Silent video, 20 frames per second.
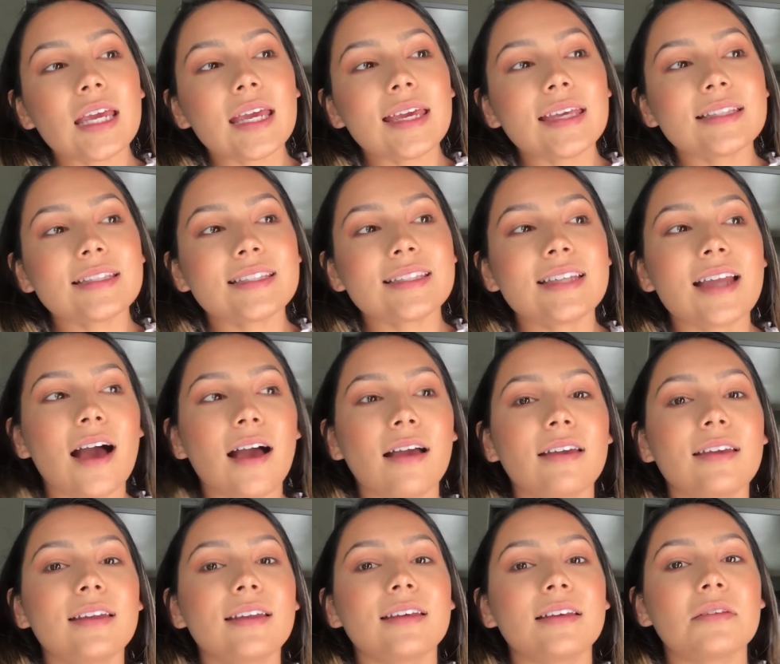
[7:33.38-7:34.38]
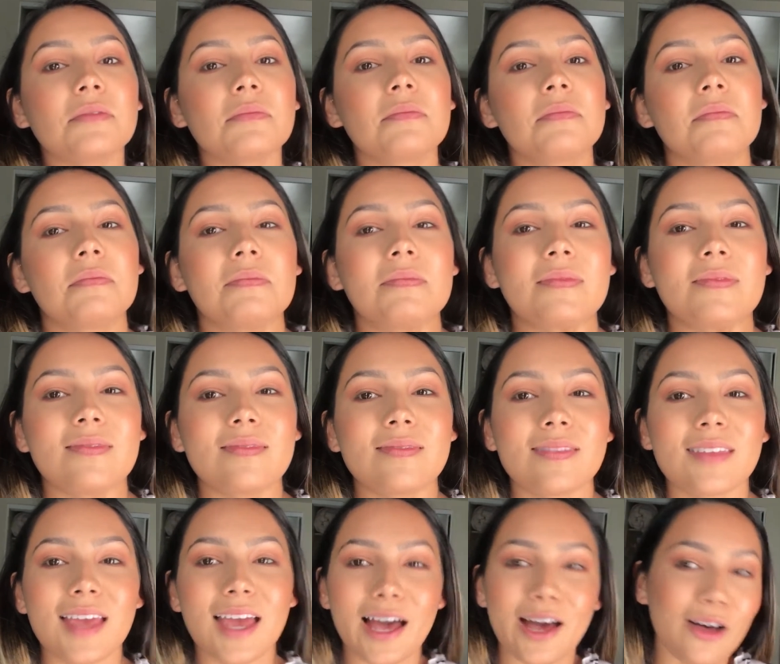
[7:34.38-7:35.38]
it's not going to
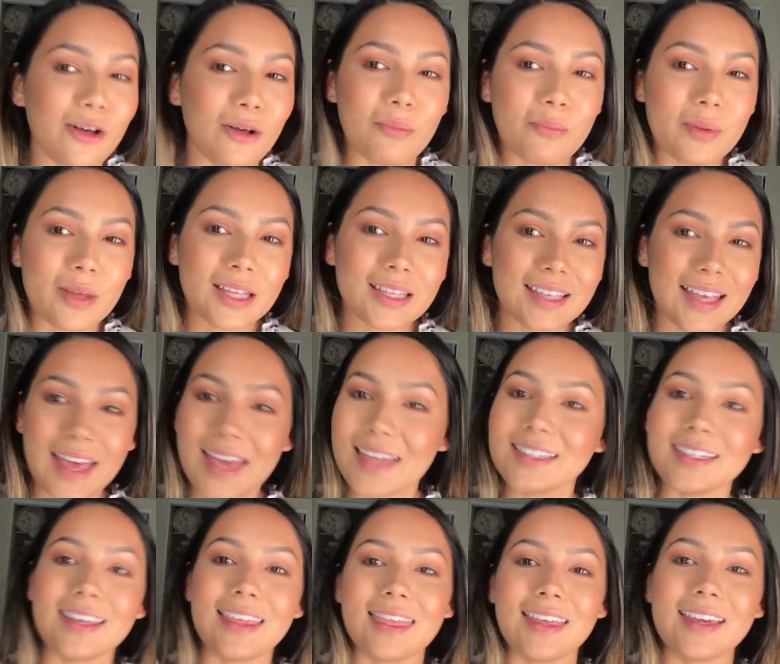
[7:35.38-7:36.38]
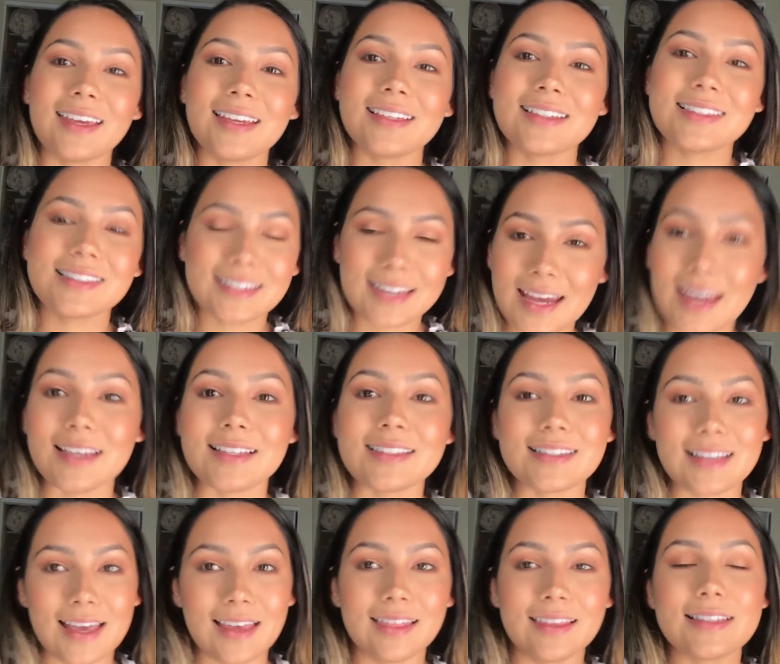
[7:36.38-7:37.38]
help anything staying
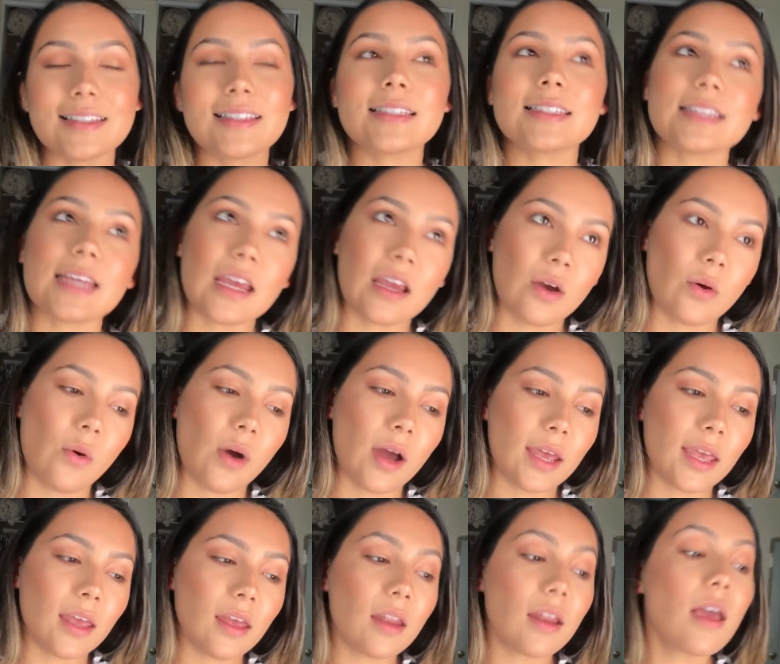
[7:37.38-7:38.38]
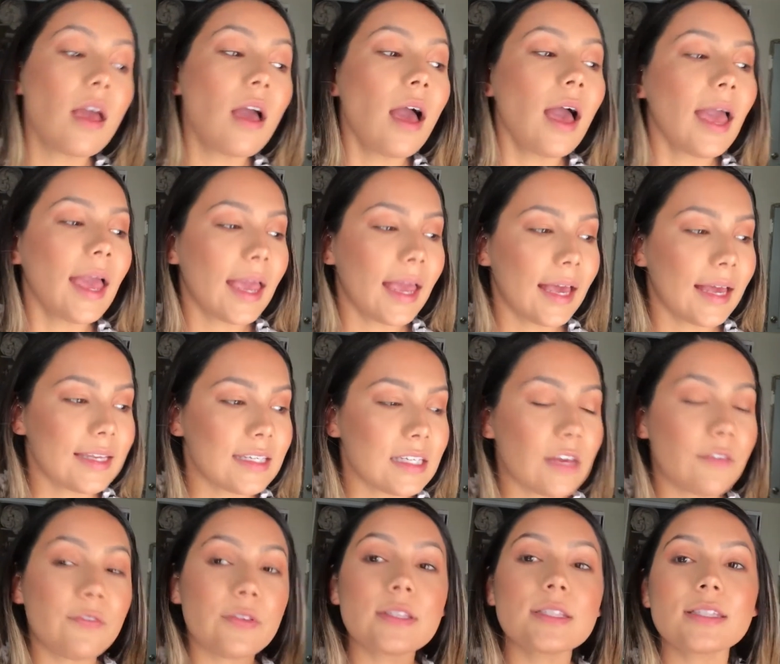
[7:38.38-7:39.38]
silent, staying quiet. And
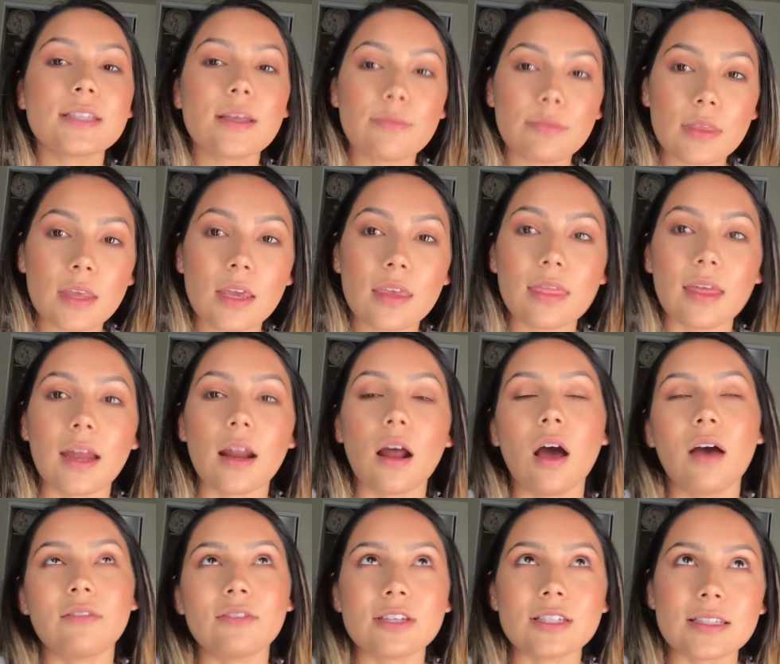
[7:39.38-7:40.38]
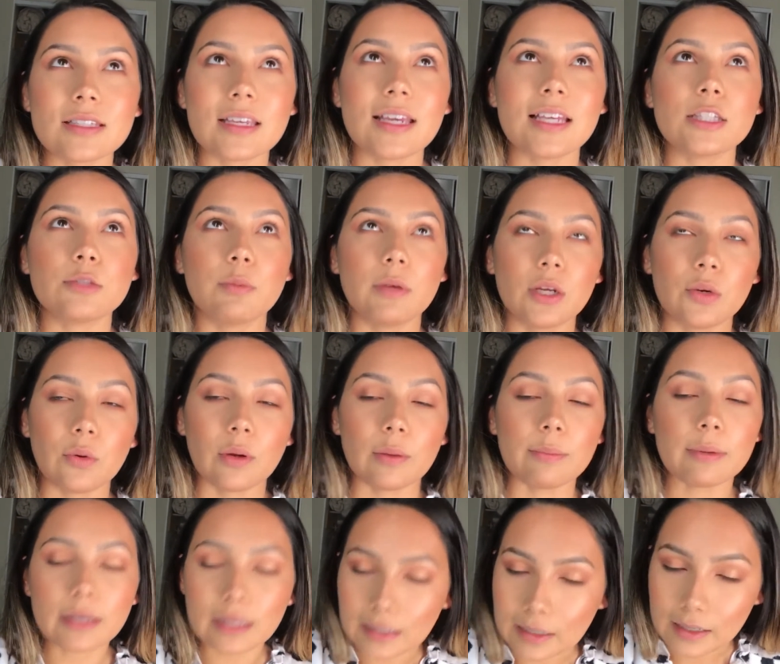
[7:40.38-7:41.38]
if it's something that obviously has been a
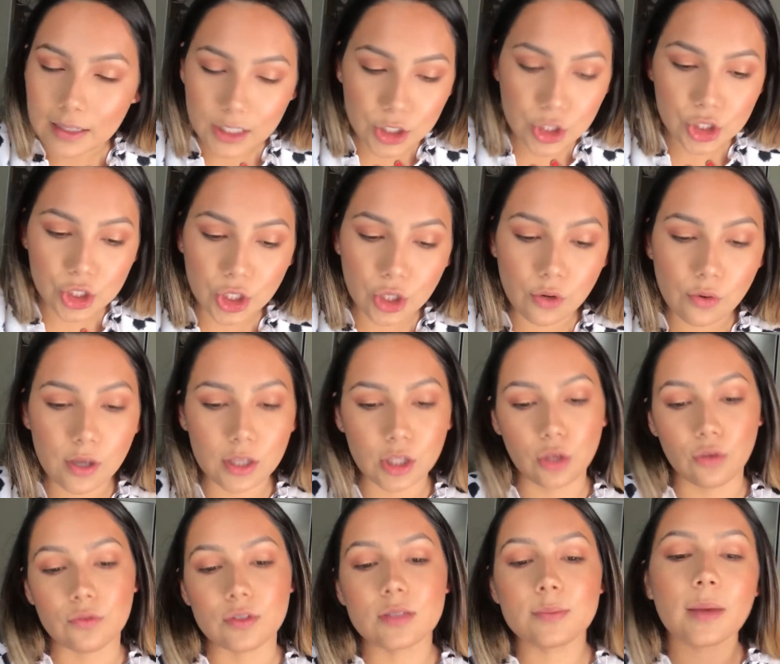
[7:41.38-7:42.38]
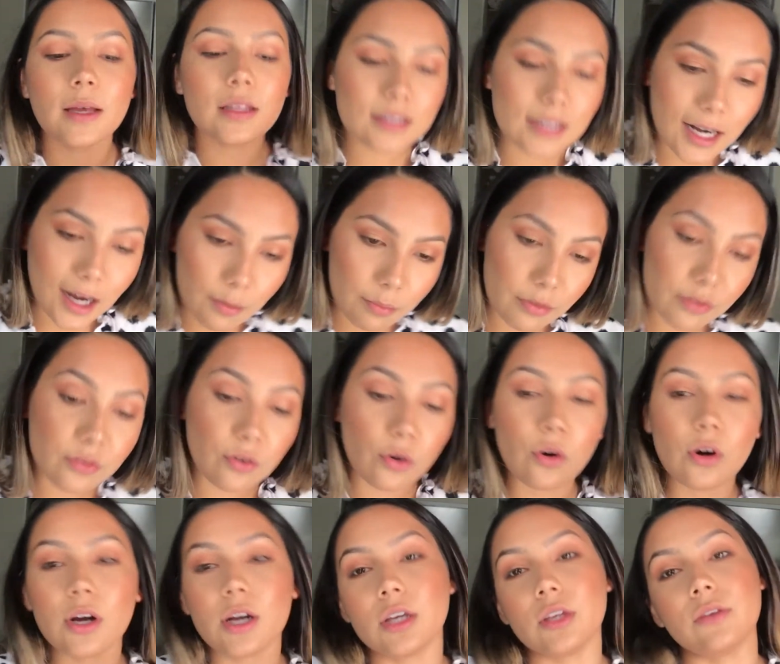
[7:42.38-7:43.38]
repeated issue and you've spelled it out
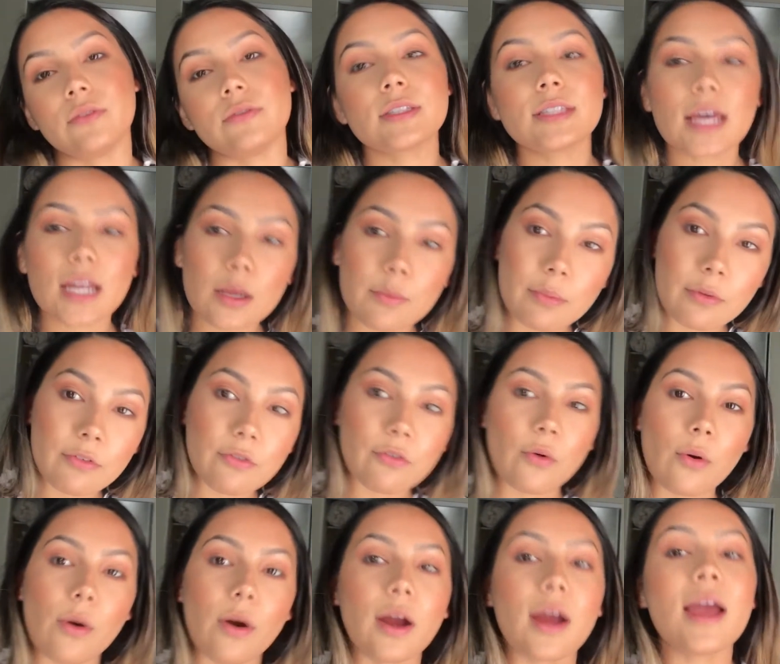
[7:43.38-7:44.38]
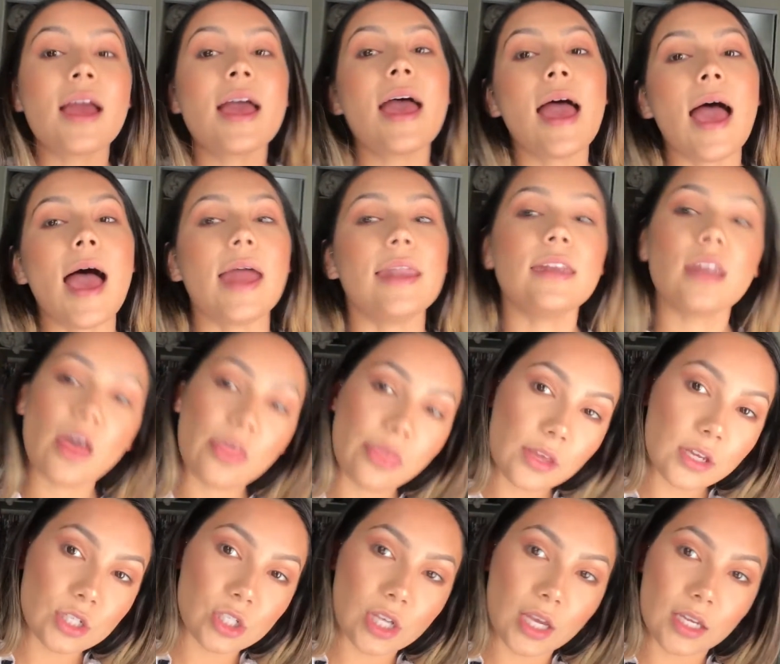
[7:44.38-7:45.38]
before and you've said it before and
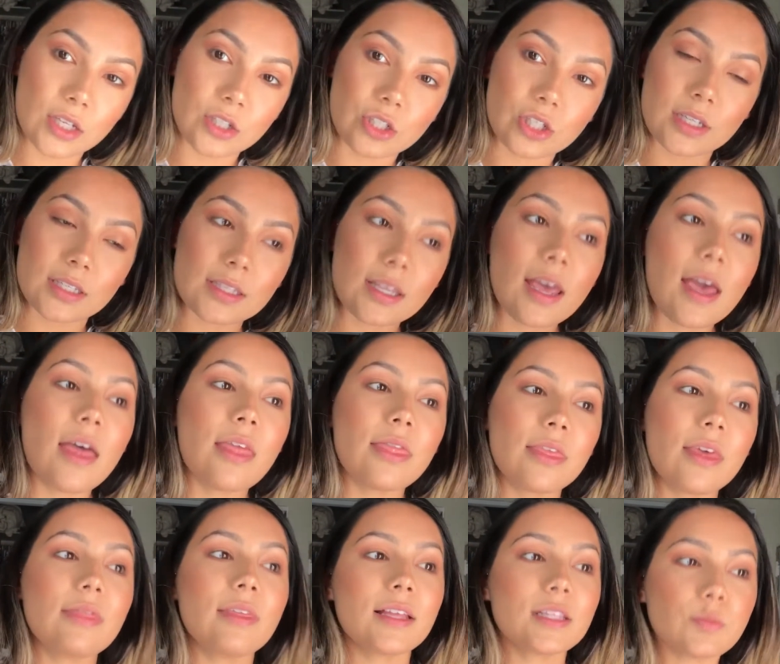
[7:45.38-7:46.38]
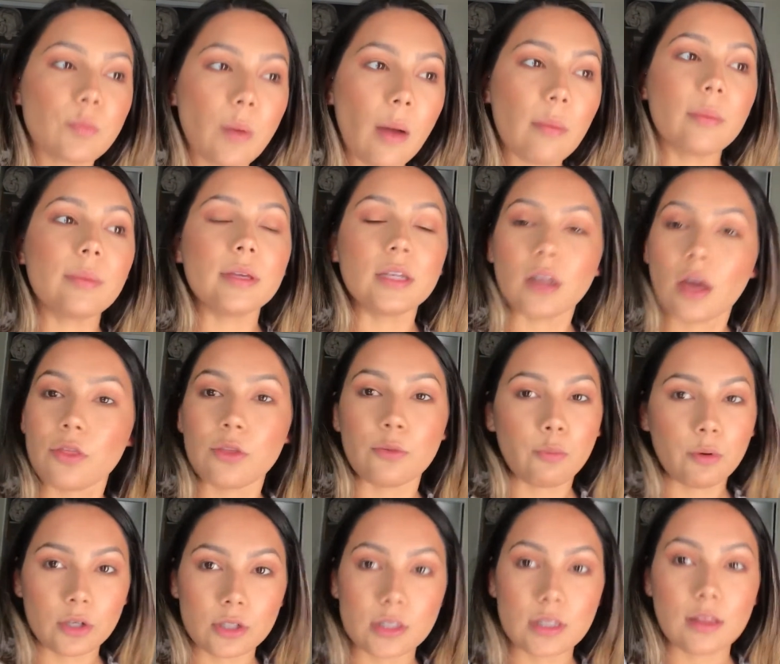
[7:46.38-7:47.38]
nothing changes, then that's probably not the
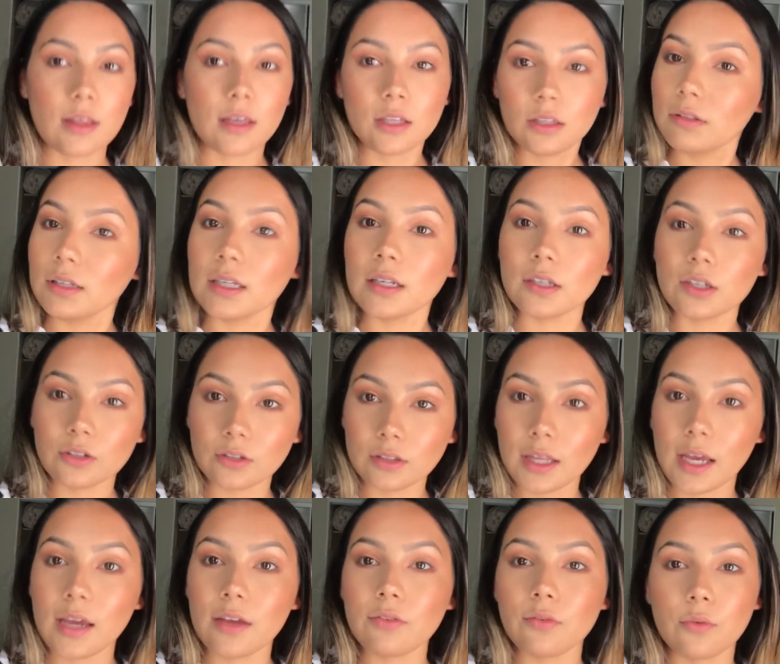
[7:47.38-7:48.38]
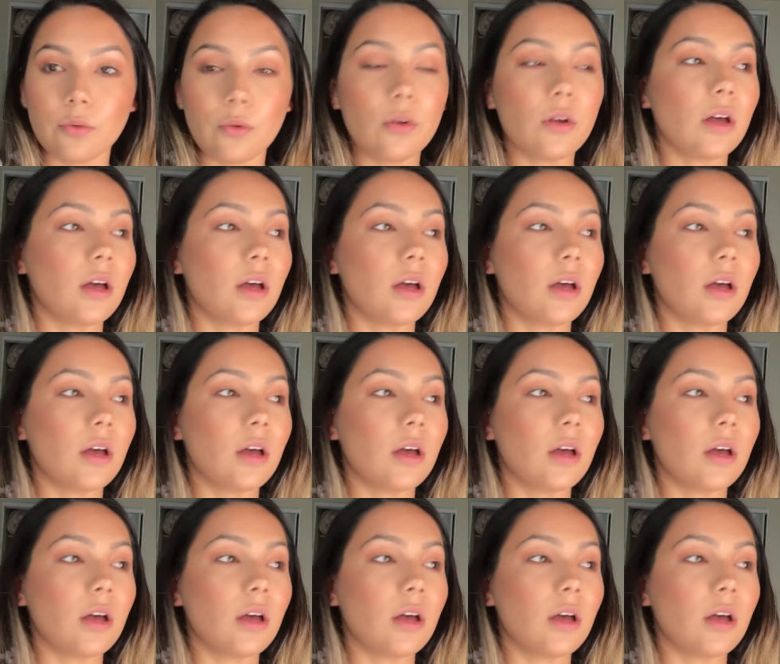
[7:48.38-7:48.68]
person that you need in your life